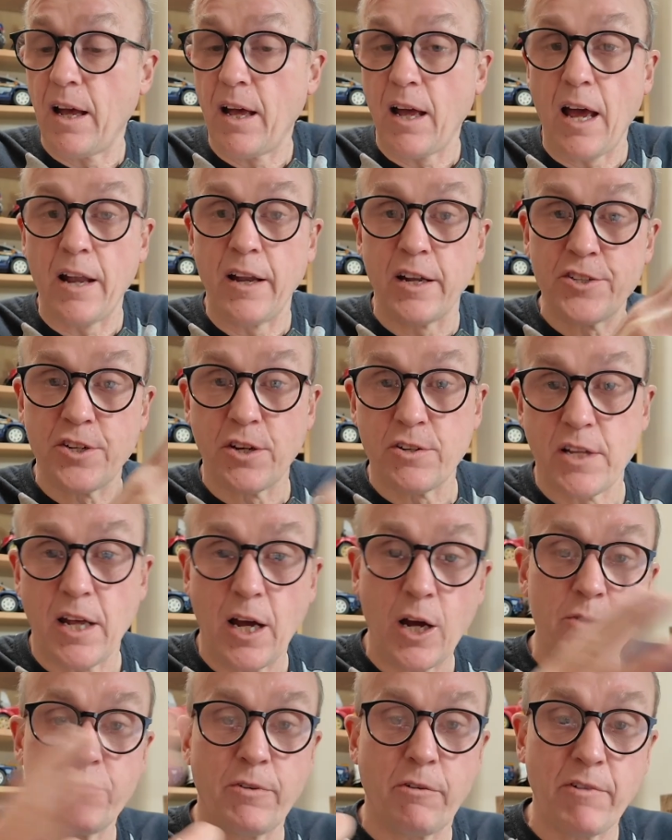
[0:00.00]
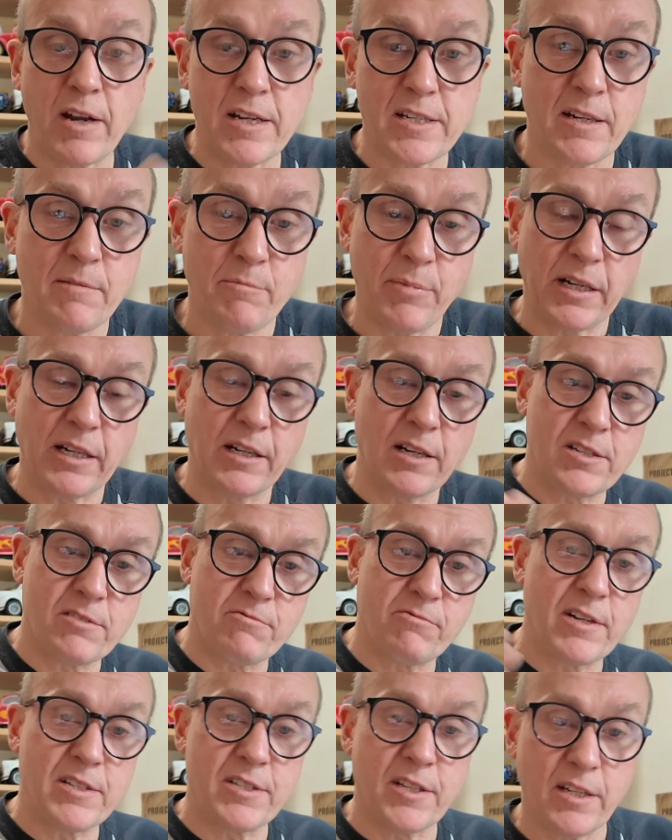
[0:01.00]
And I chose that over resin because
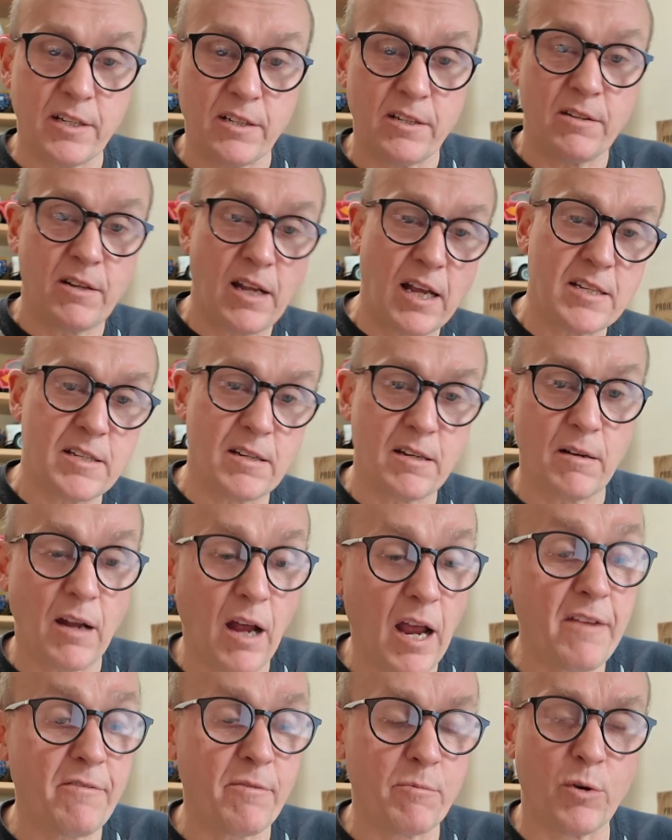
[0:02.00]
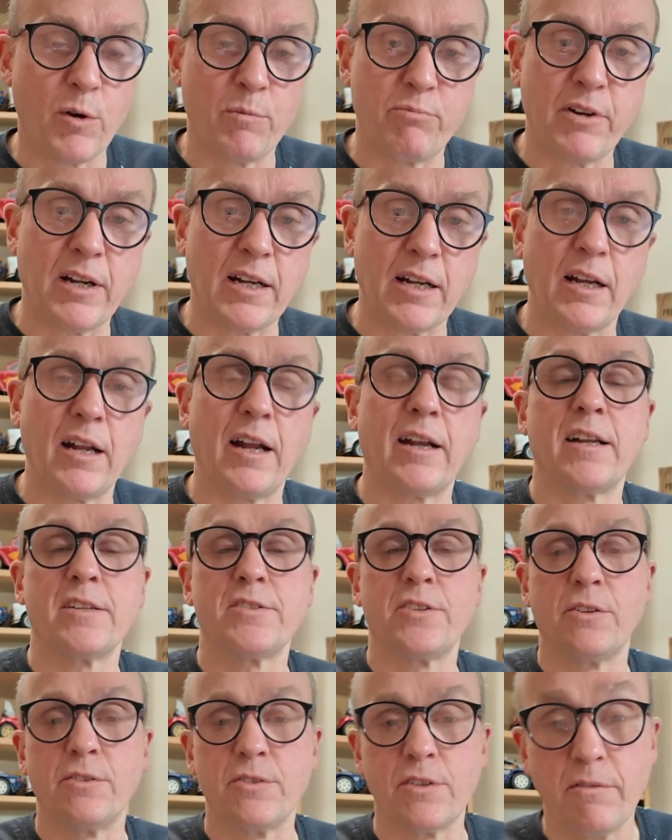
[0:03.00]
resin is even more brittle
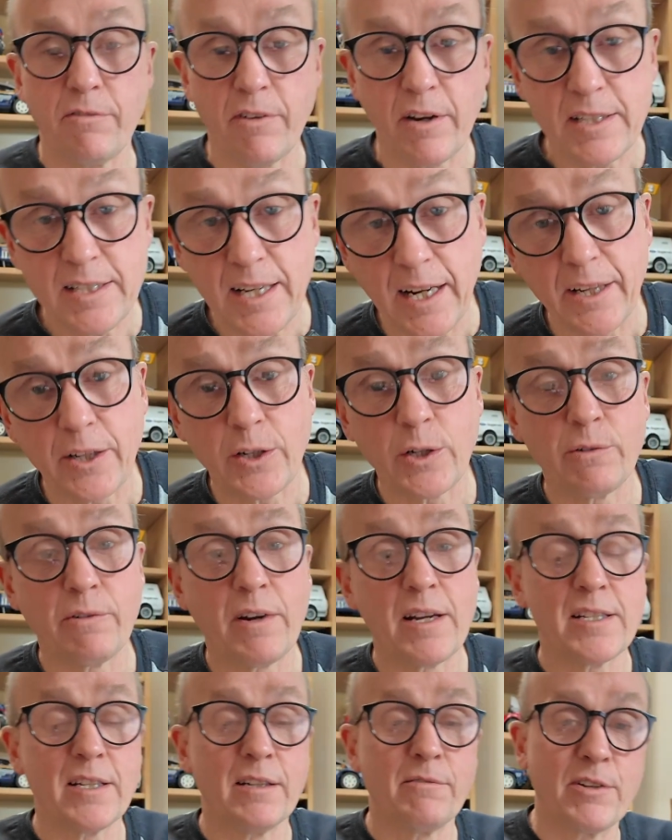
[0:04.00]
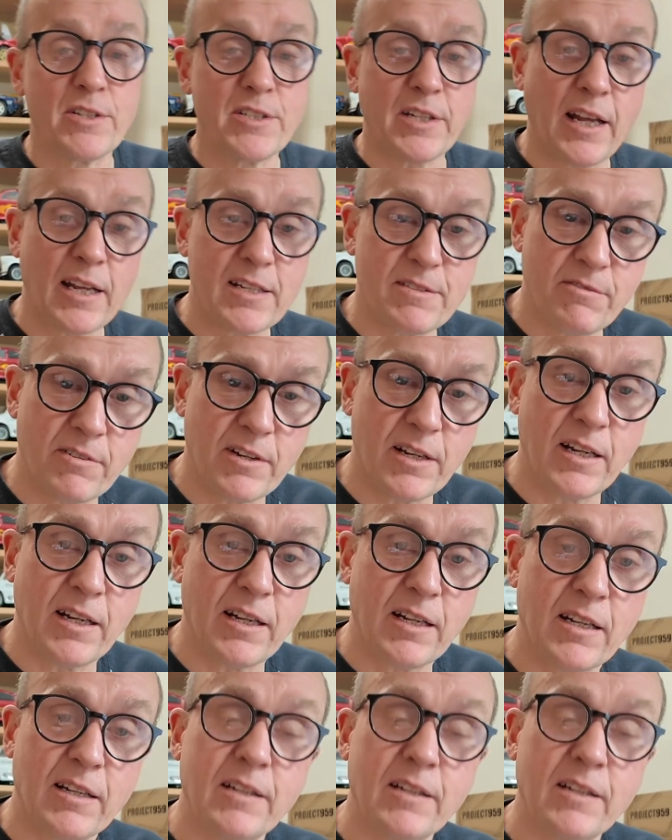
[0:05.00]
unless you use a very technical resin, which gets very